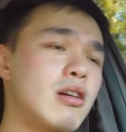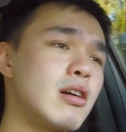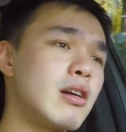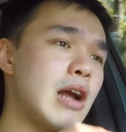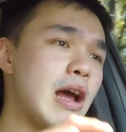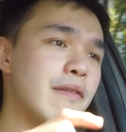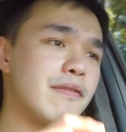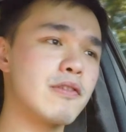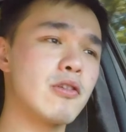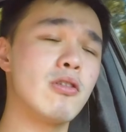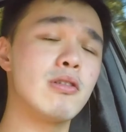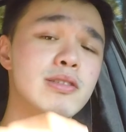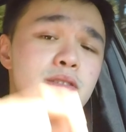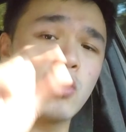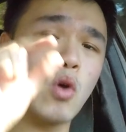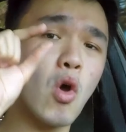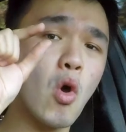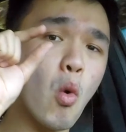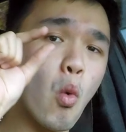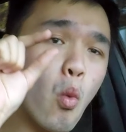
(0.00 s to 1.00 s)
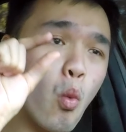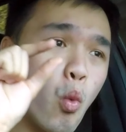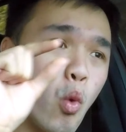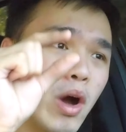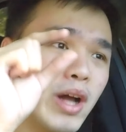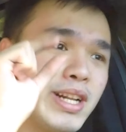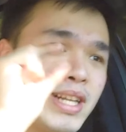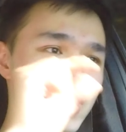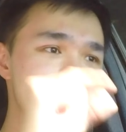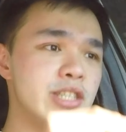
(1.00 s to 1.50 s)
after all, is
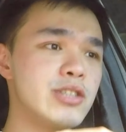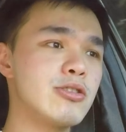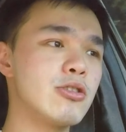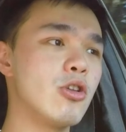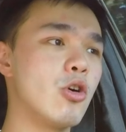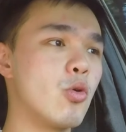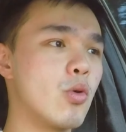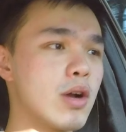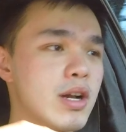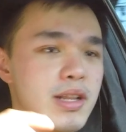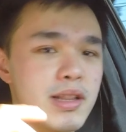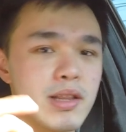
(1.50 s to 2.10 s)
1 inch lower than the